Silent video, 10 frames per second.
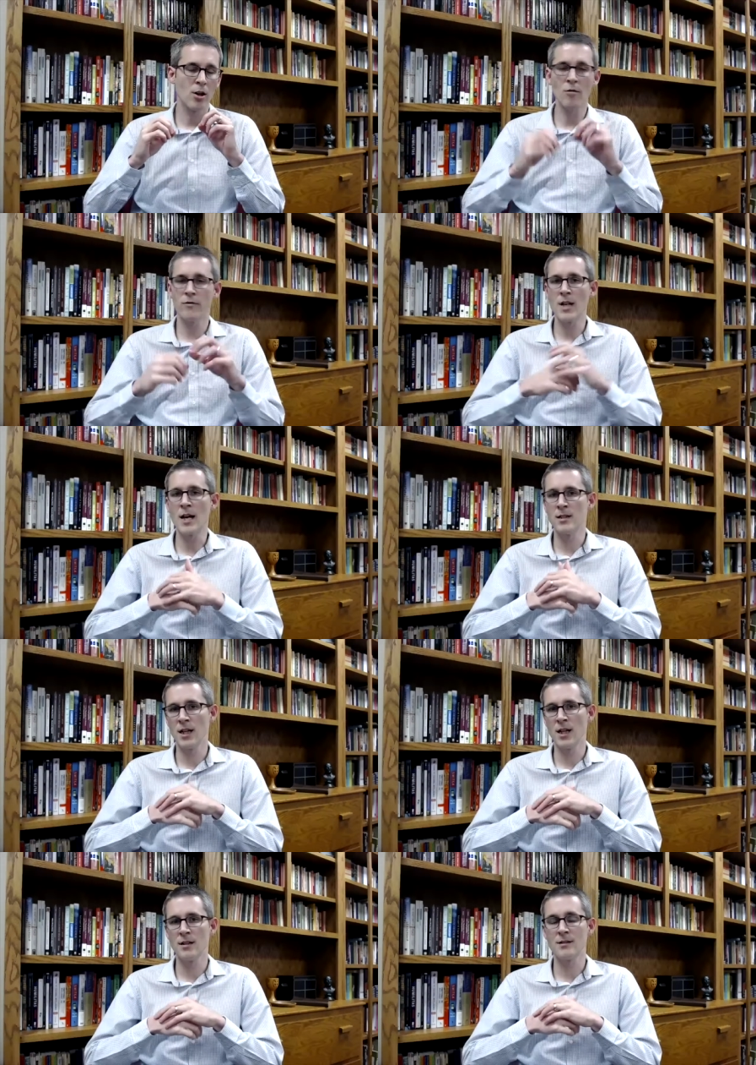COVID
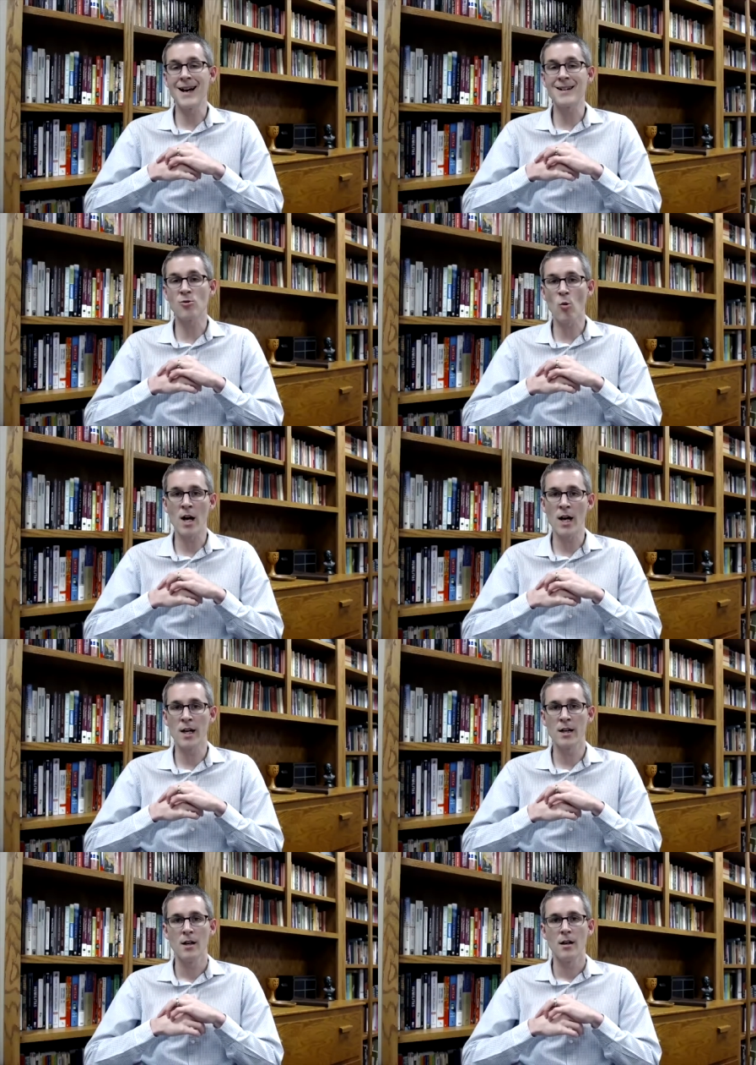19. That's why
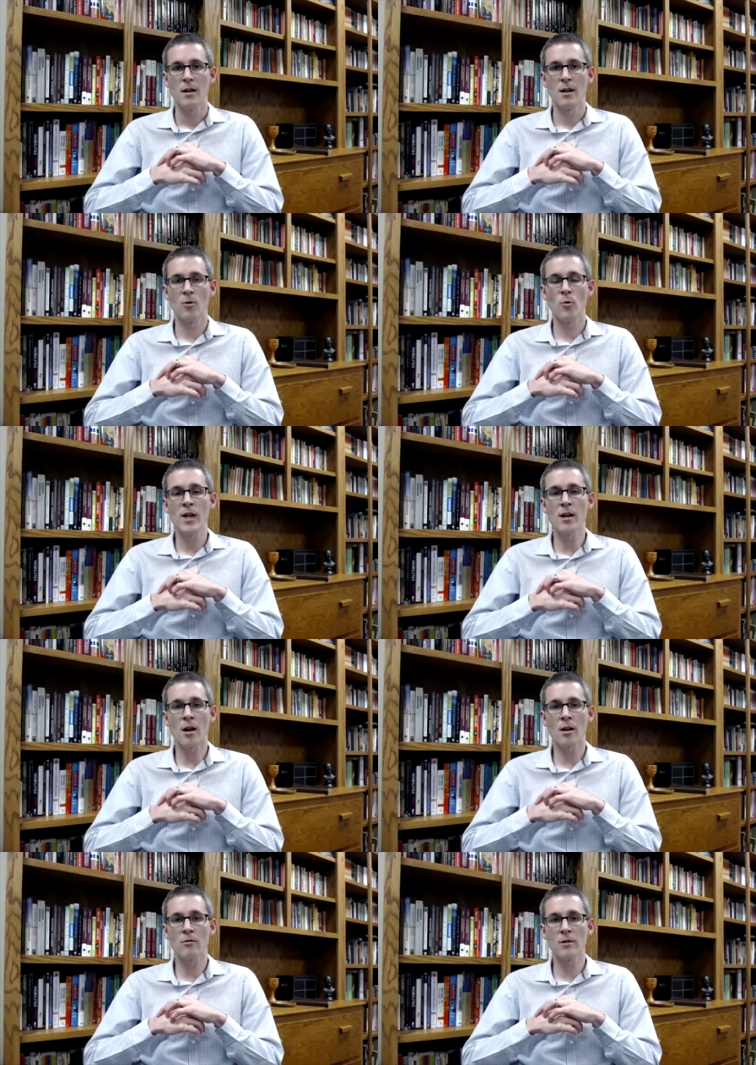uh, we are
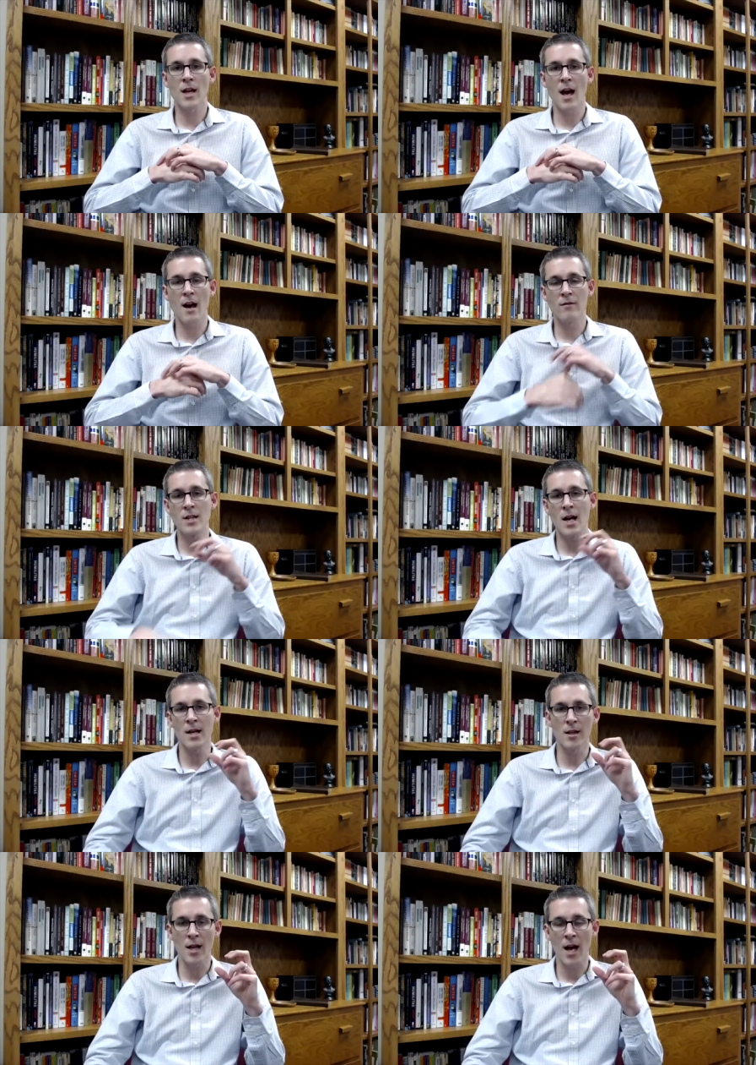going to have a
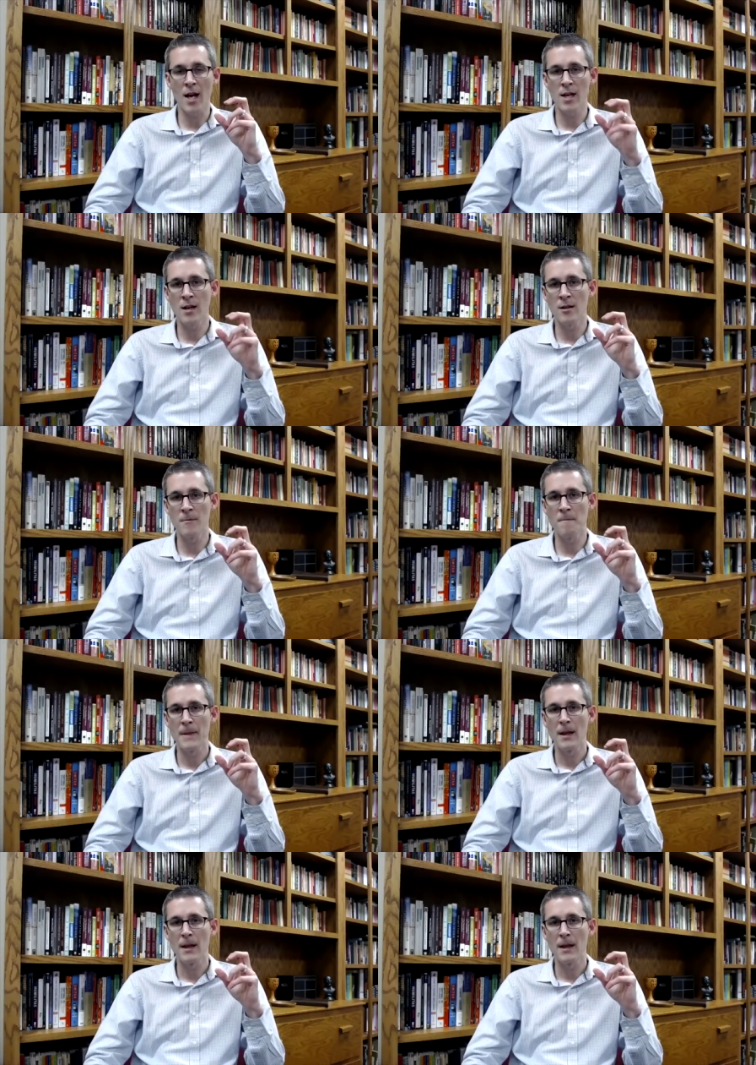9 a.m.